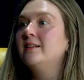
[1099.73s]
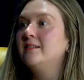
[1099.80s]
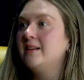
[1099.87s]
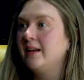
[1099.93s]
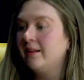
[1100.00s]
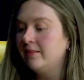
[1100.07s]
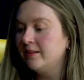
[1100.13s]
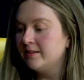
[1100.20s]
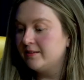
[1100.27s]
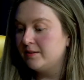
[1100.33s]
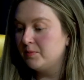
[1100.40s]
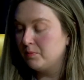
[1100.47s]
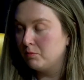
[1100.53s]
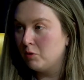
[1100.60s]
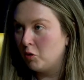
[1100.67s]
in this
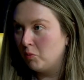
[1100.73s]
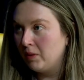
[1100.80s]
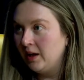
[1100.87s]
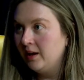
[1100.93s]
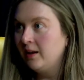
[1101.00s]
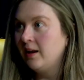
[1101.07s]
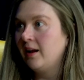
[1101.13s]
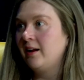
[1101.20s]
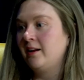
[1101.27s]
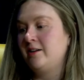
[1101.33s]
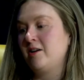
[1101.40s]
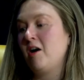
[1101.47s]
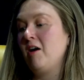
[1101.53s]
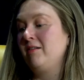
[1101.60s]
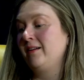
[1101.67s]
moment? And
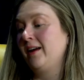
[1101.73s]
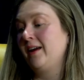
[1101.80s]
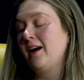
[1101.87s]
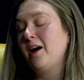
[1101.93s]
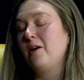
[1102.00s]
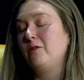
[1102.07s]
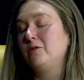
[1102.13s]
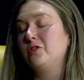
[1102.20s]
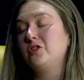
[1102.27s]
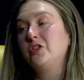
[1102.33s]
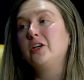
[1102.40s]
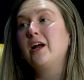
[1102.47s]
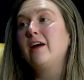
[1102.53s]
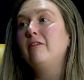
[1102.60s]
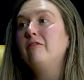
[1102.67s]
not like, how
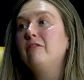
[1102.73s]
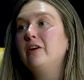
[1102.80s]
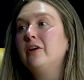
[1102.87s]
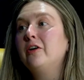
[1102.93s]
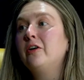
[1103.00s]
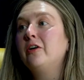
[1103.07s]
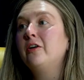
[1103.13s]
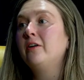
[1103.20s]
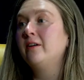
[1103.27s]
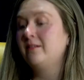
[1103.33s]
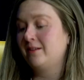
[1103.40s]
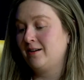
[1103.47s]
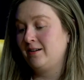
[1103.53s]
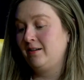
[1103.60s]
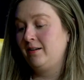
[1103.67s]
should I feel?
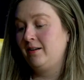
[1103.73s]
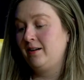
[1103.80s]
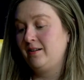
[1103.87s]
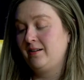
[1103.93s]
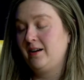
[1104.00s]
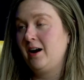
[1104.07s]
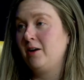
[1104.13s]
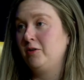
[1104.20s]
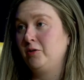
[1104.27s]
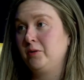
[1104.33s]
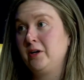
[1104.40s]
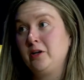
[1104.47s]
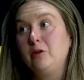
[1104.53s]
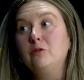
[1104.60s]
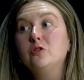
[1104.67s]
Not how do I
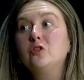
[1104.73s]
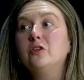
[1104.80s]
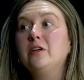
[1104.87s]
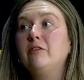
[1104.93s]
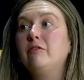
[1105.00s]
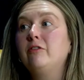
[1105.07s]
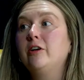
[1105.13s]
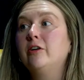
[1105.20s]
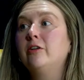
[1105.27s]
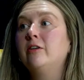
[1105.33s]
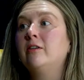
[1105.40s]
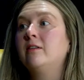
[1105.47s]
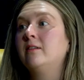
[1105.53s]
usually feel?